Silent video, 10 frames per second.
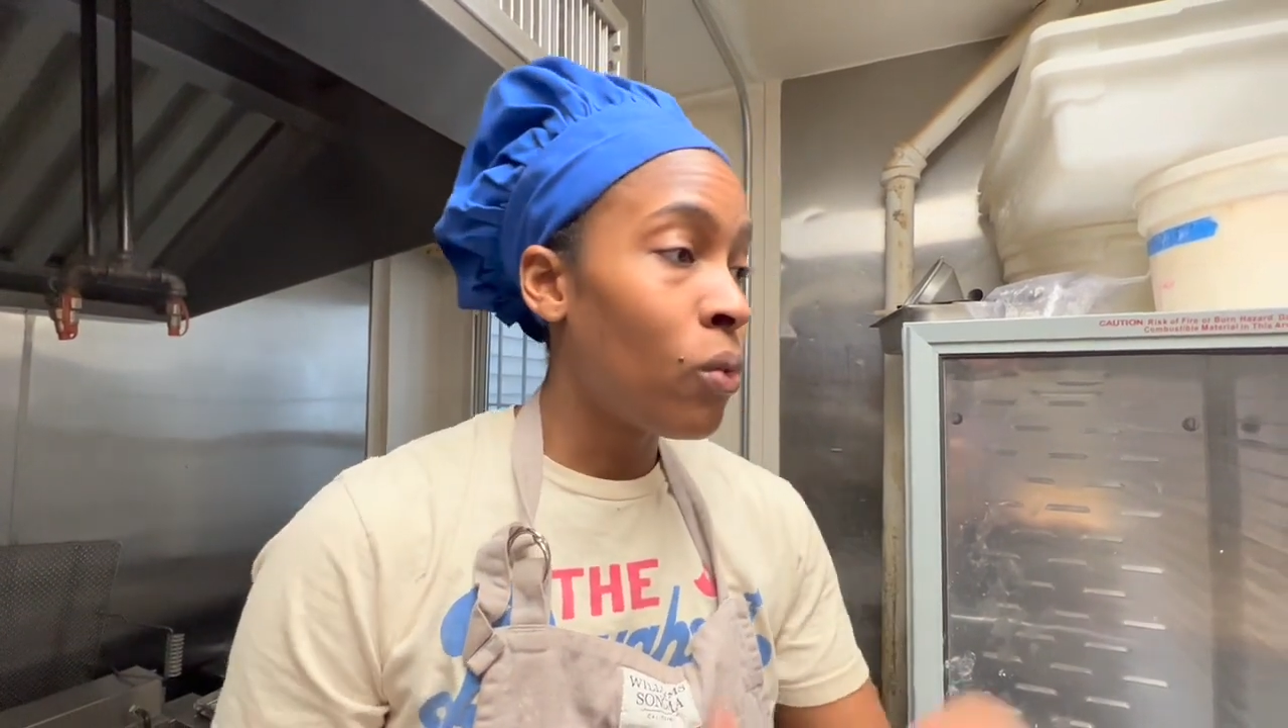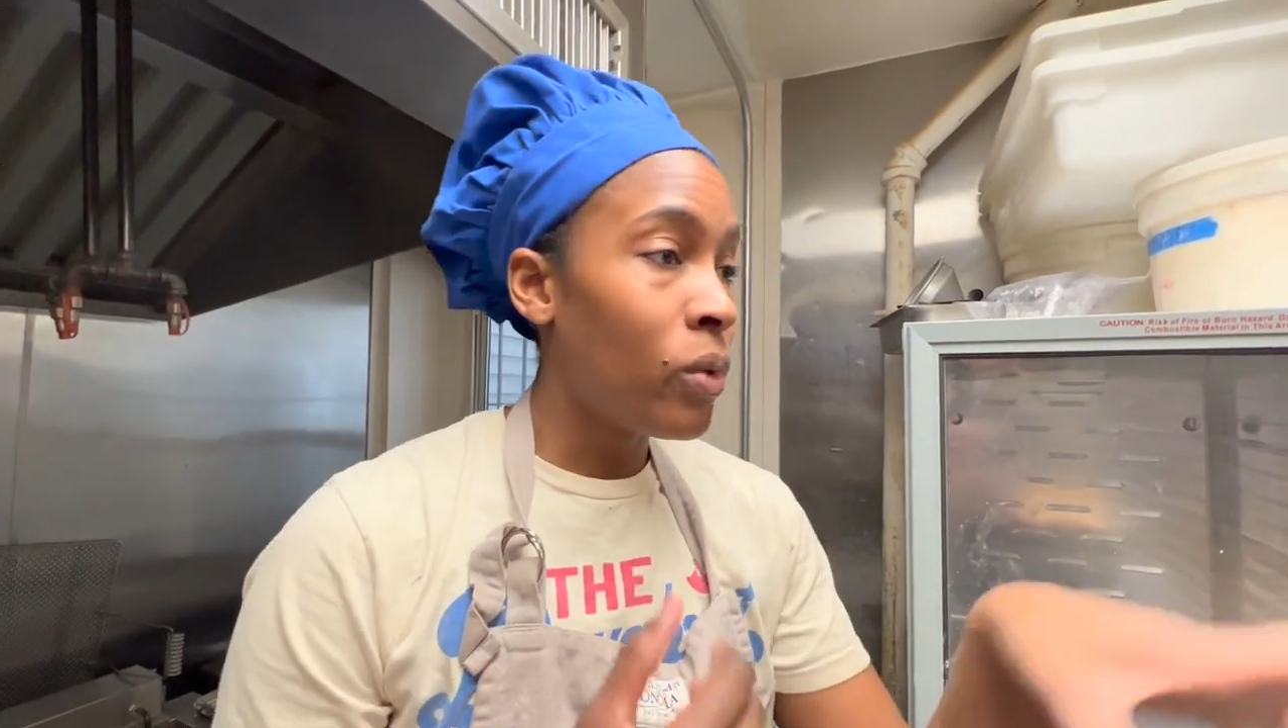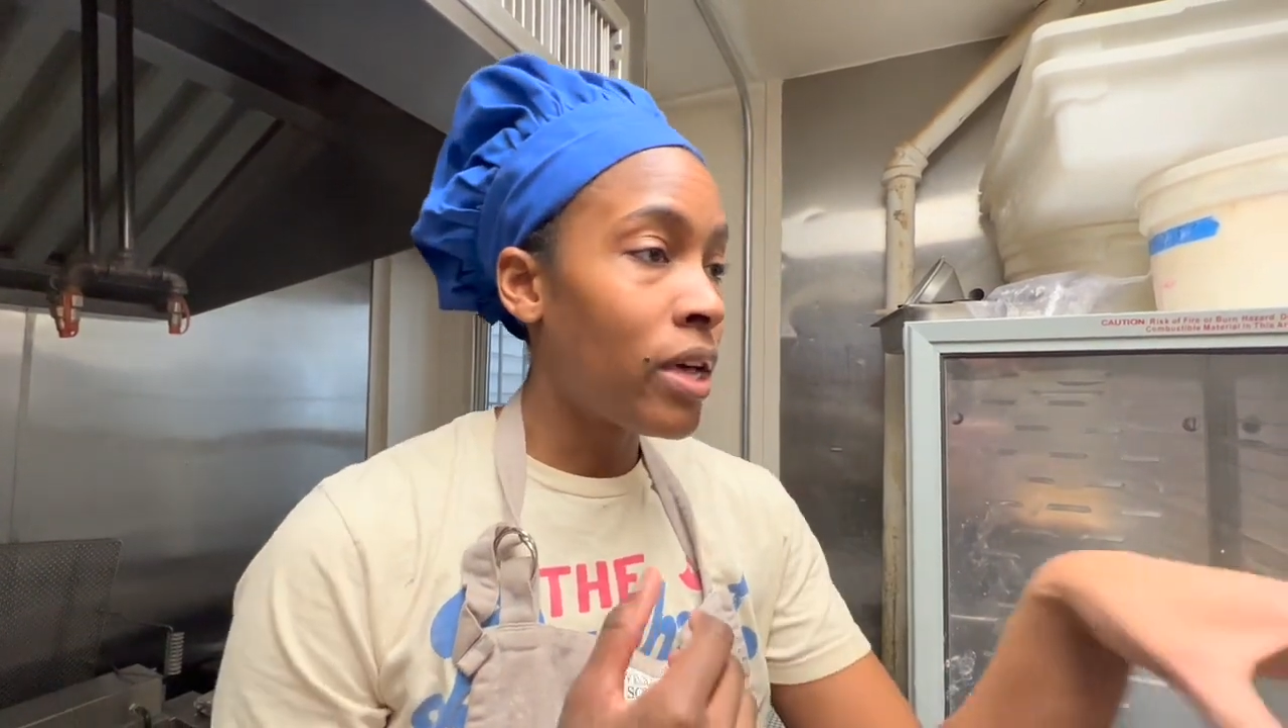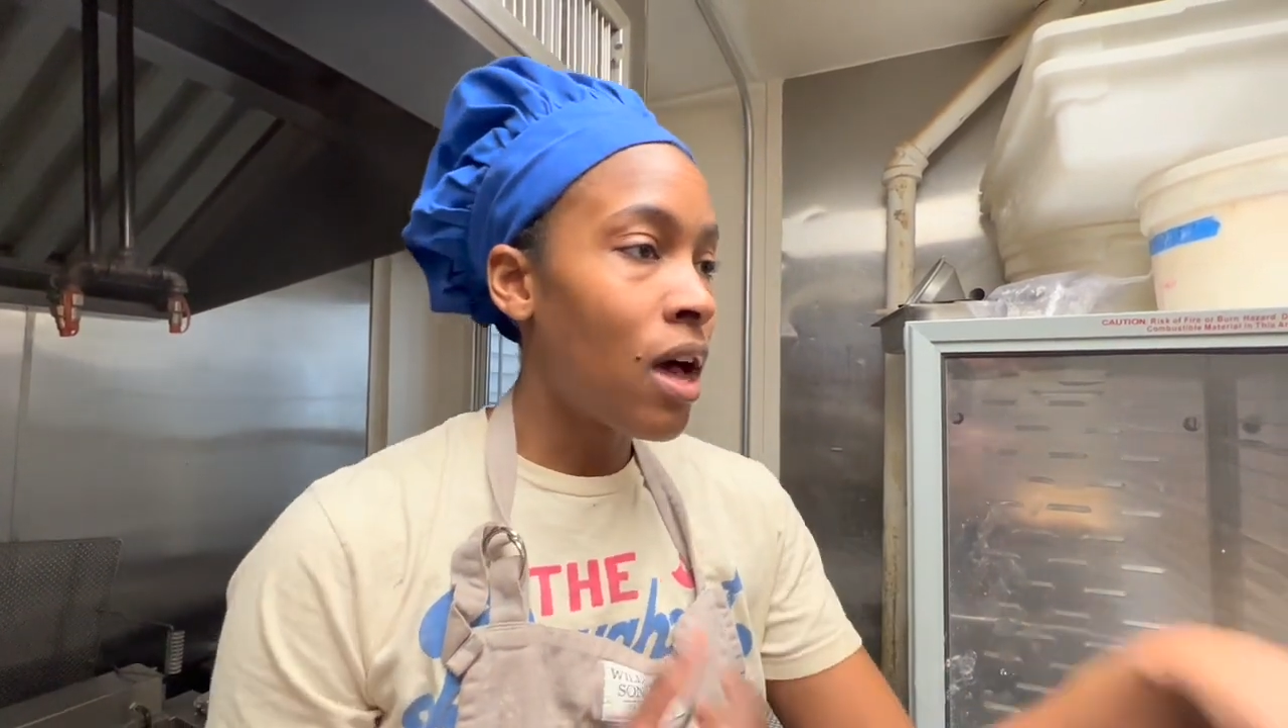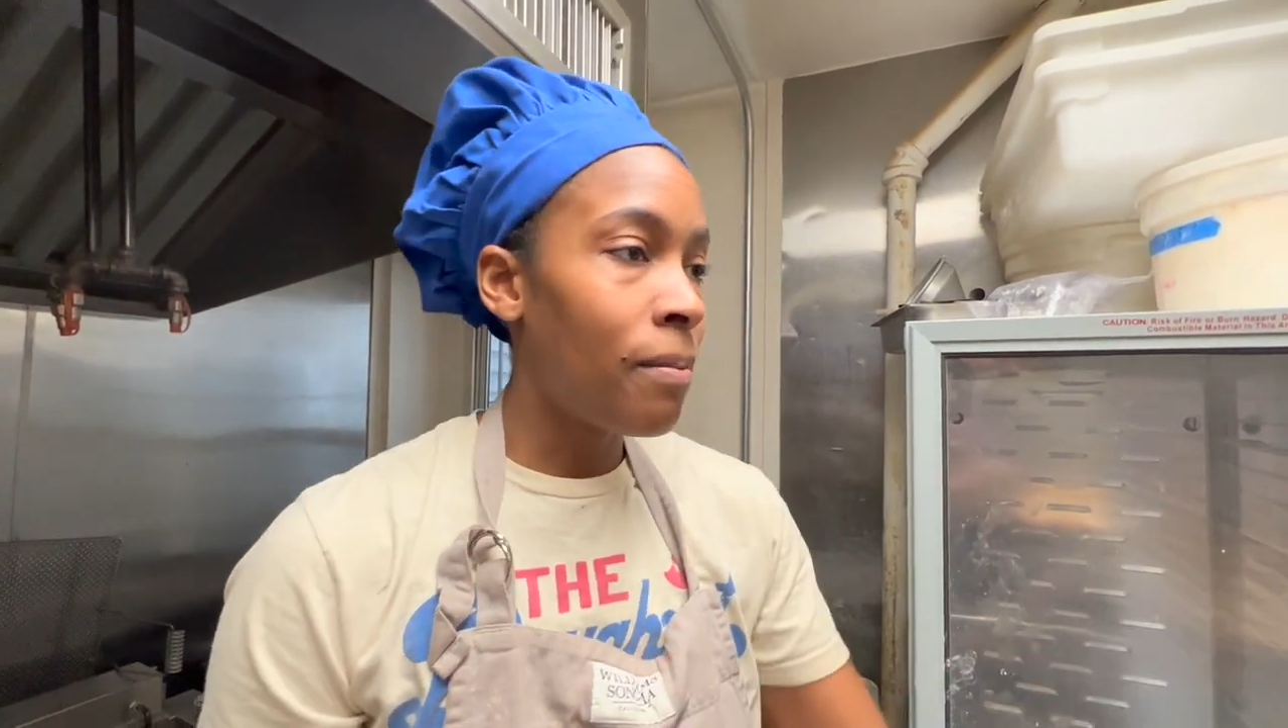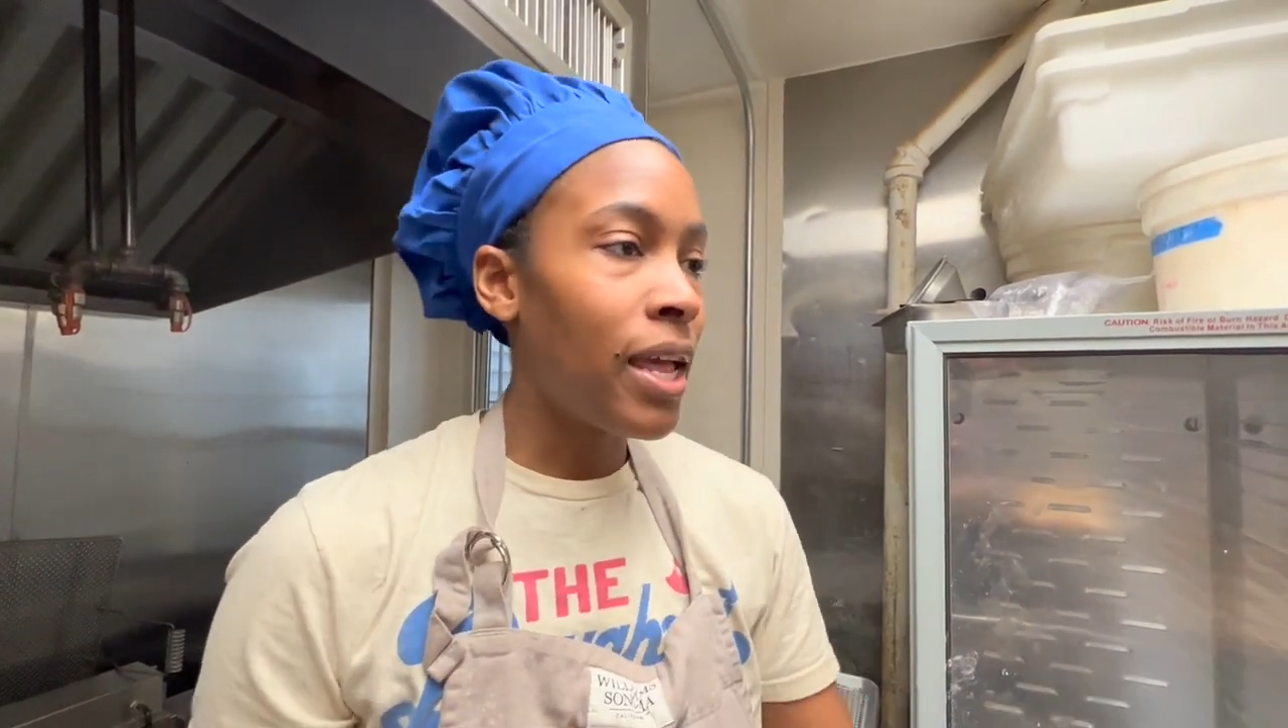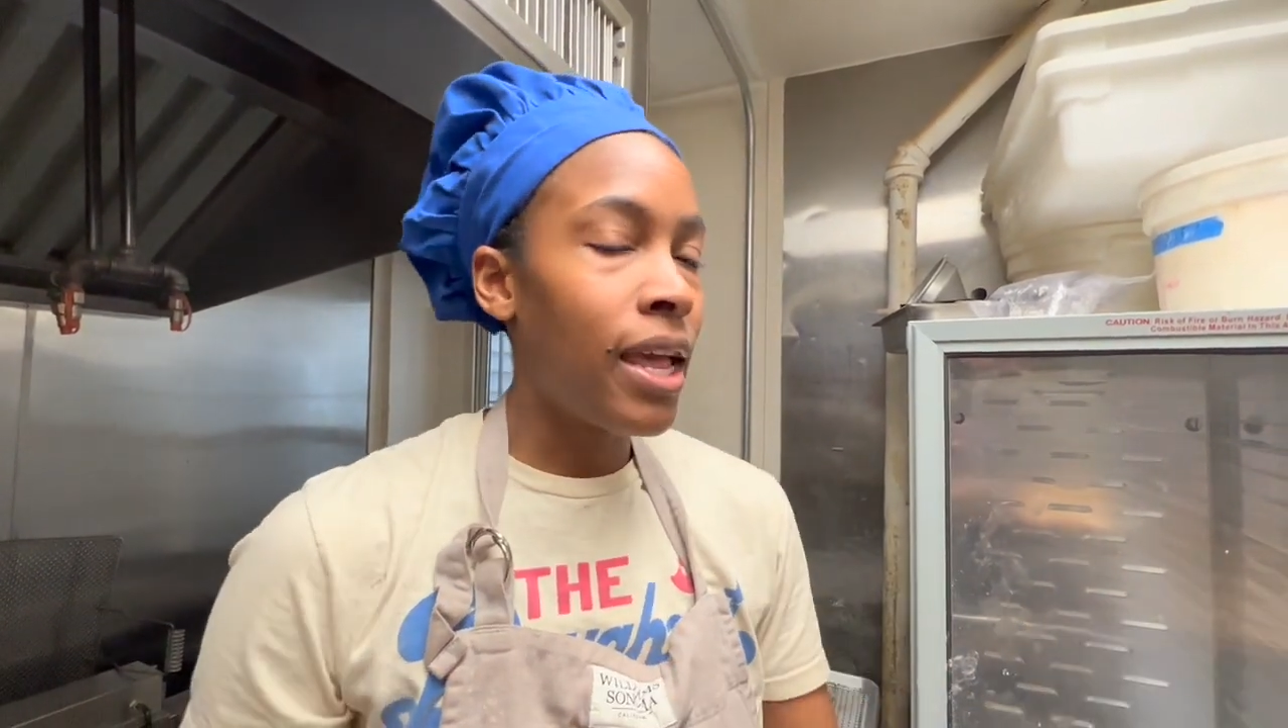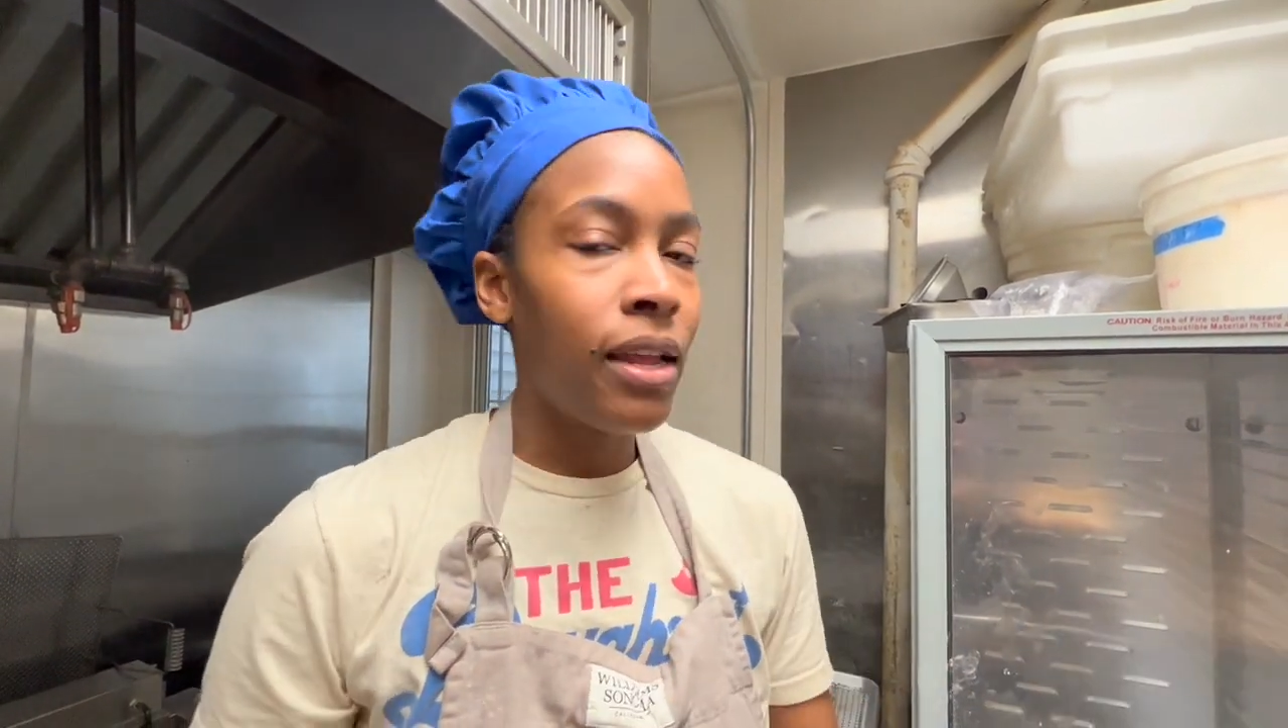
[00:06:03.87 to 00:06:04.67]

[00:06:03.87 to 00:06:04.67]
we come in